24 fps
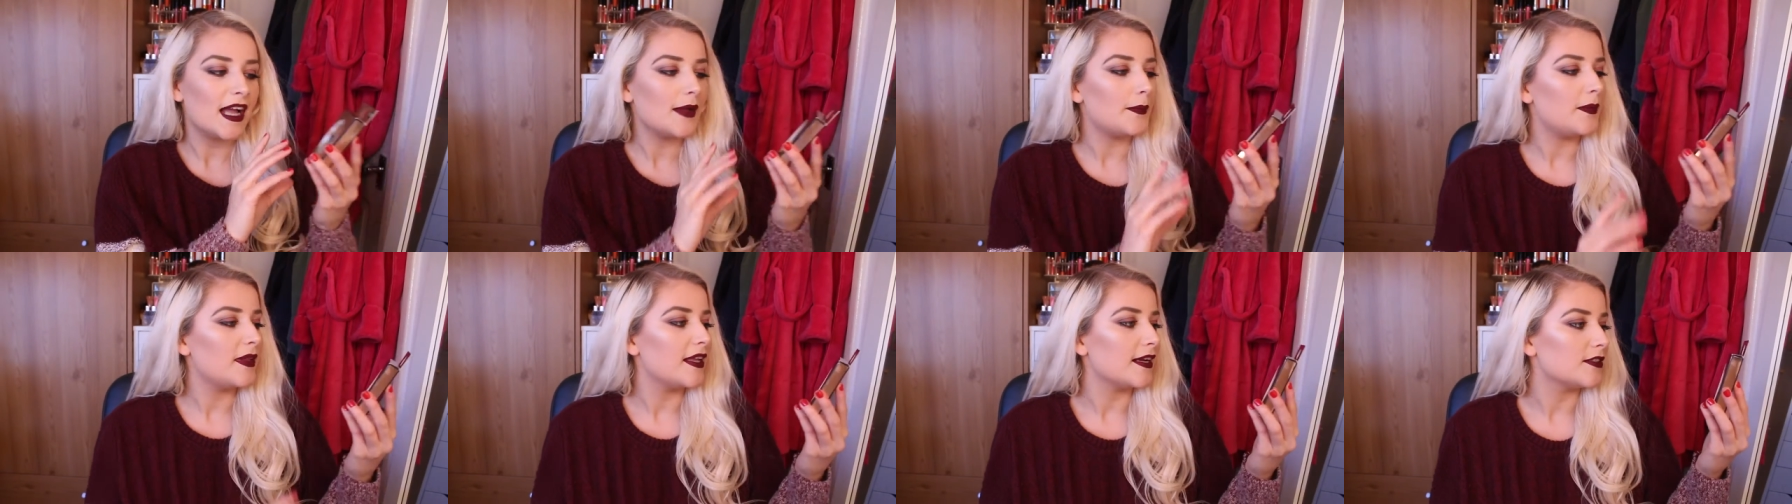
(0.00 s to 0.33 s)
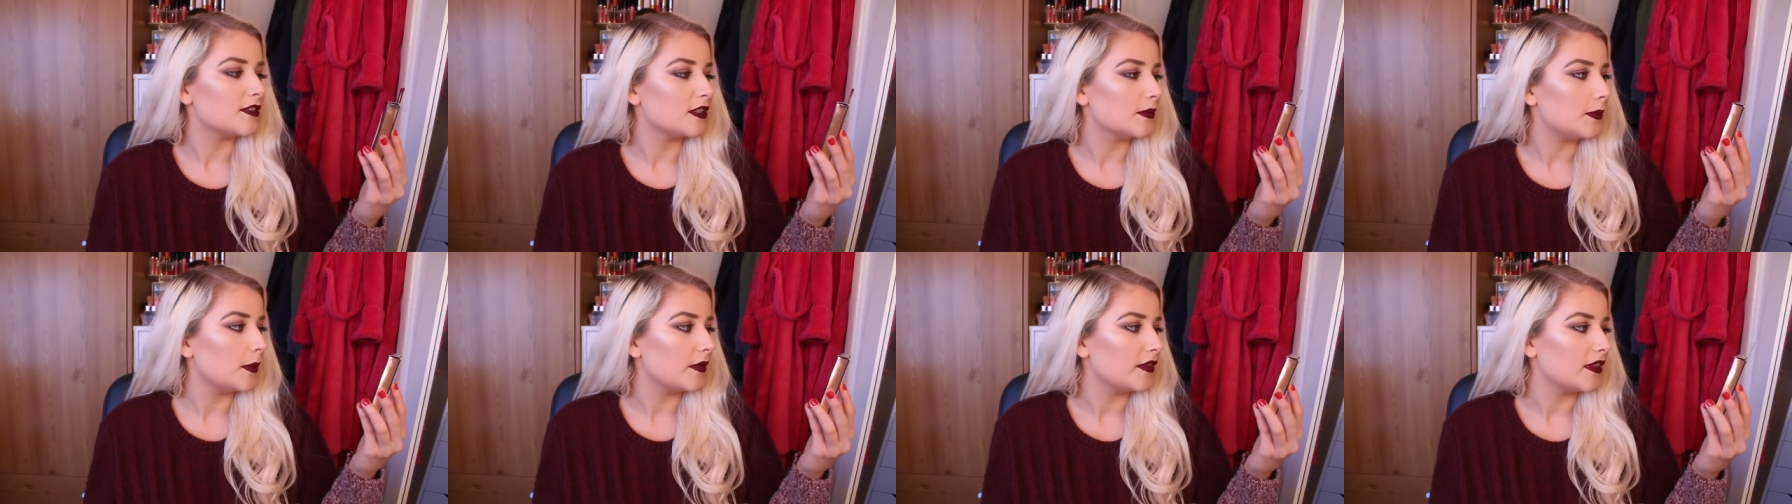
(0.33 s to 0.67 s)
I
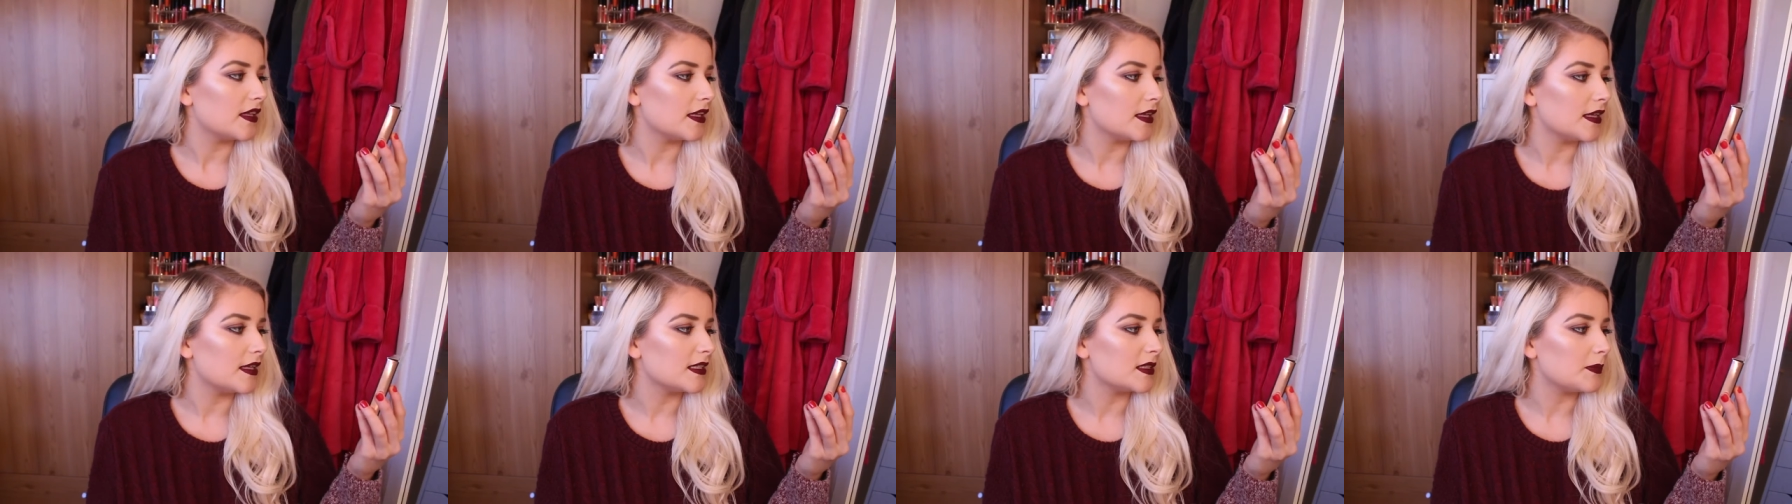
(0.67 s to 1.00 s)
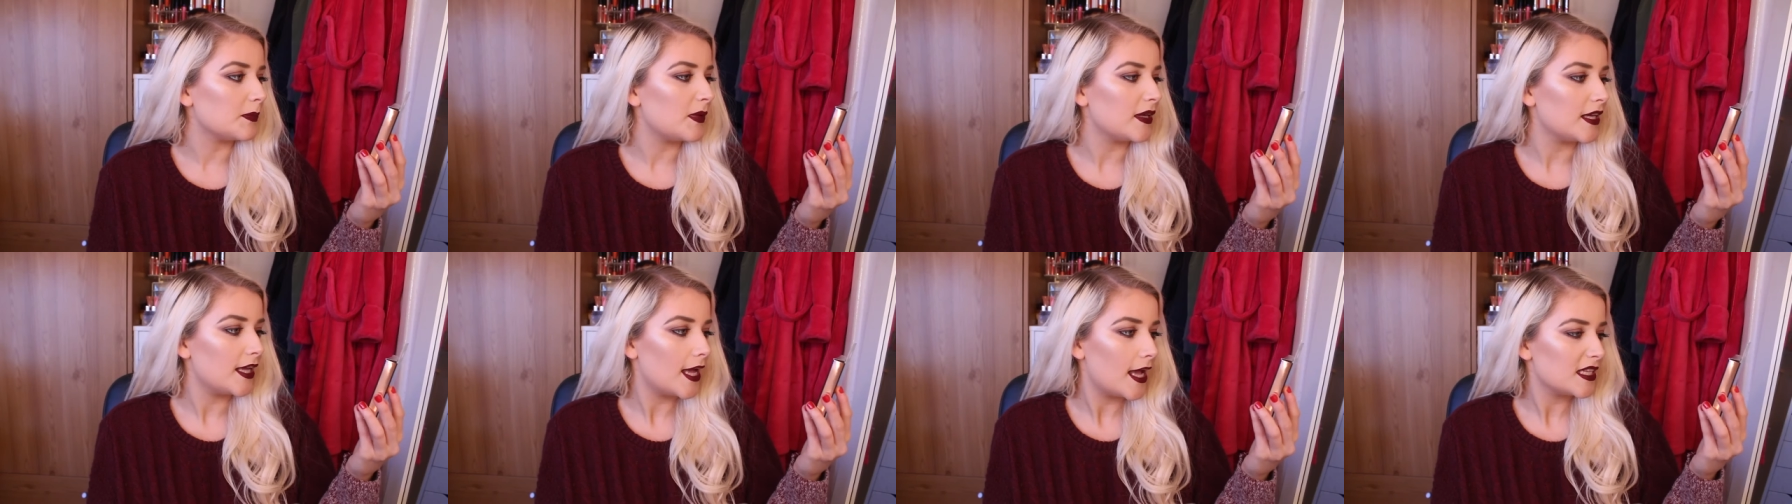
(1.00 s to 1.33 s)
picked up these
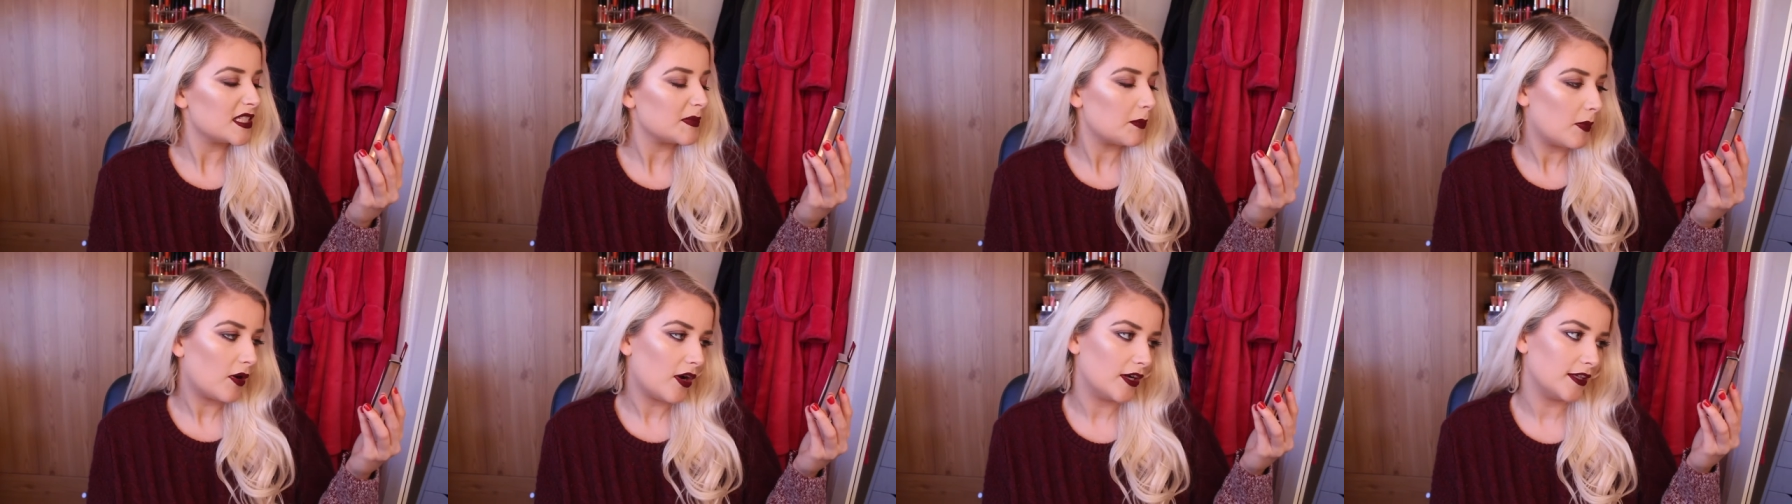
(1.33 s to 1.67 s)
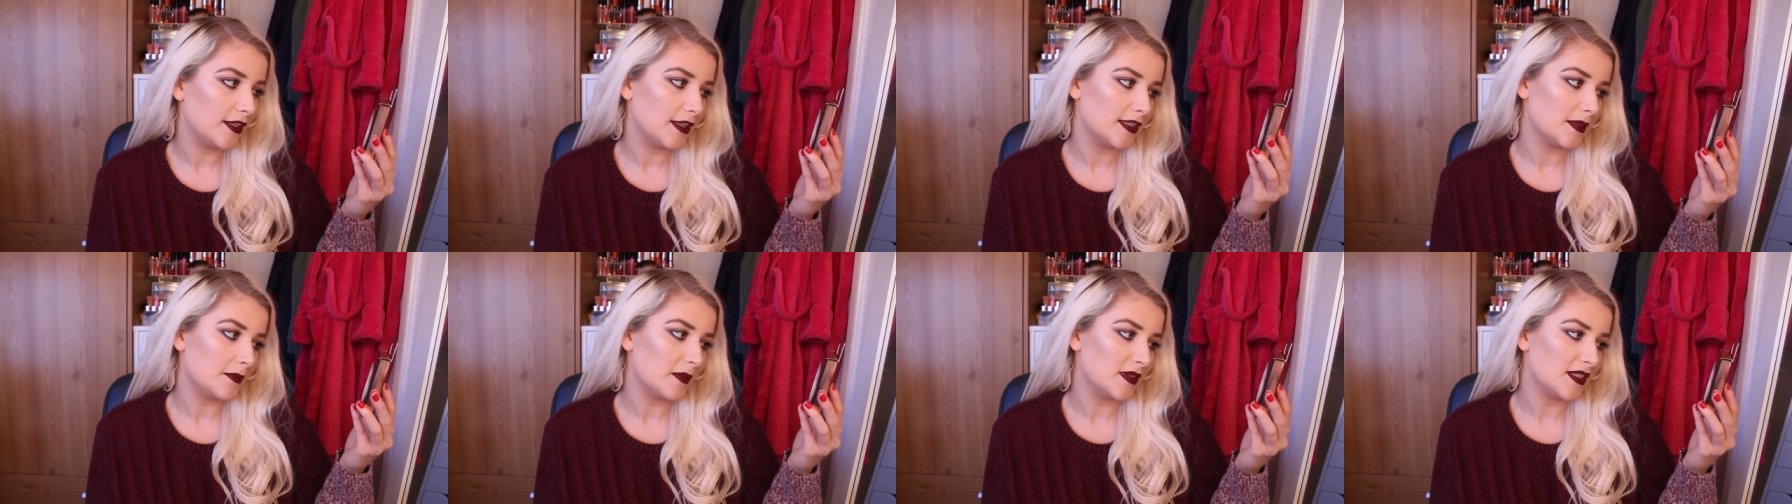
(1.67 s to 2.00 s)
P S
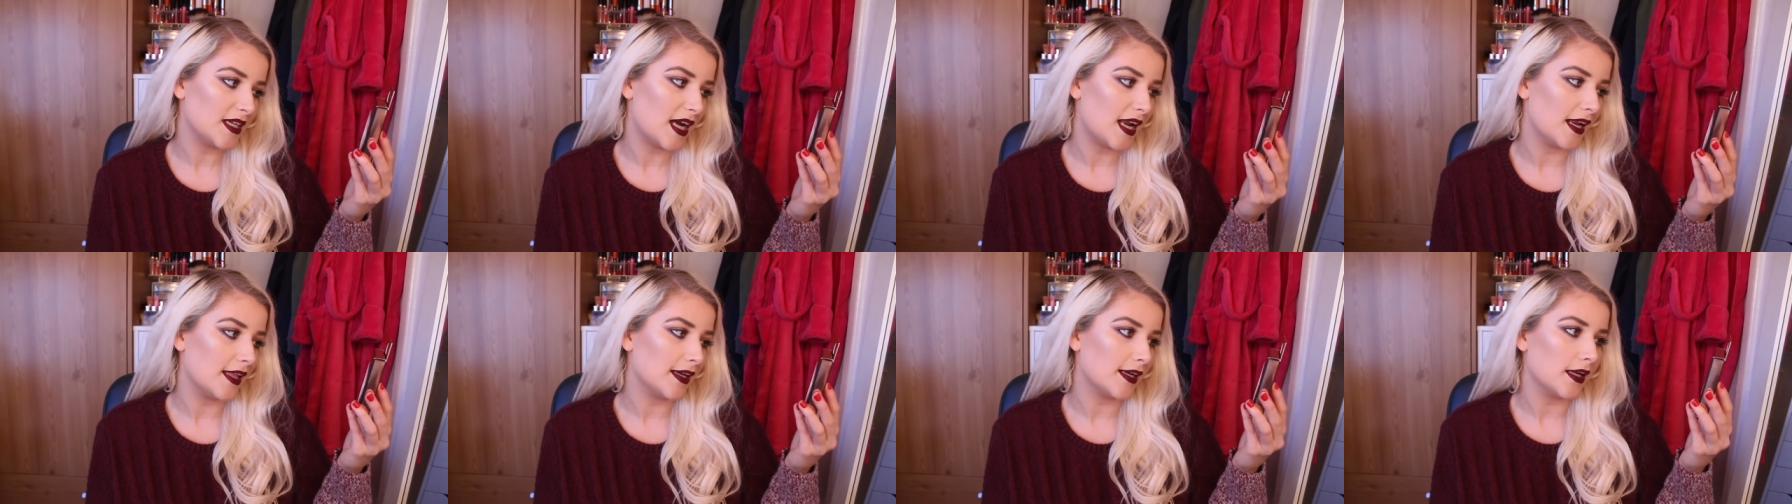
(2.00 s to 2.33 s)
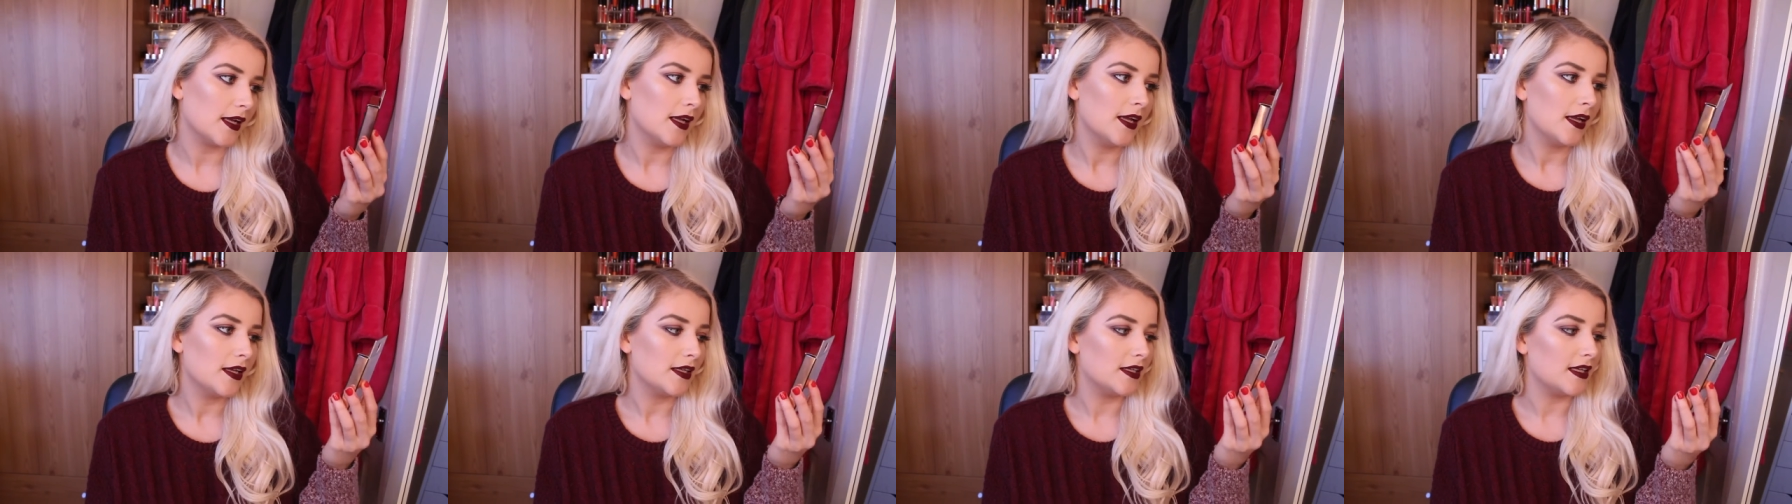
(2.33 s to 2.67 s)
pointed metallic